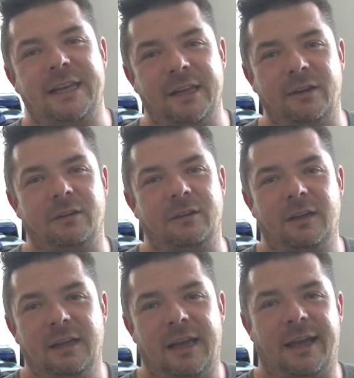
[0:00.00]
heal.
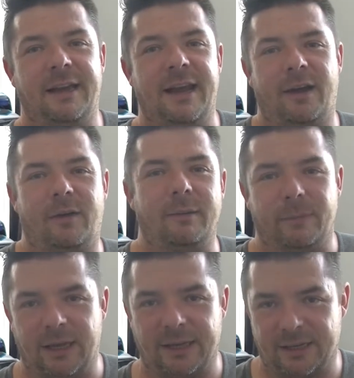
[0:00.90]
And now I'm
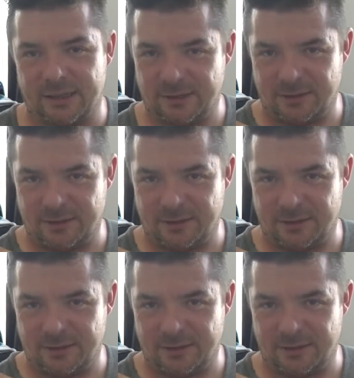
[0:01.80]
like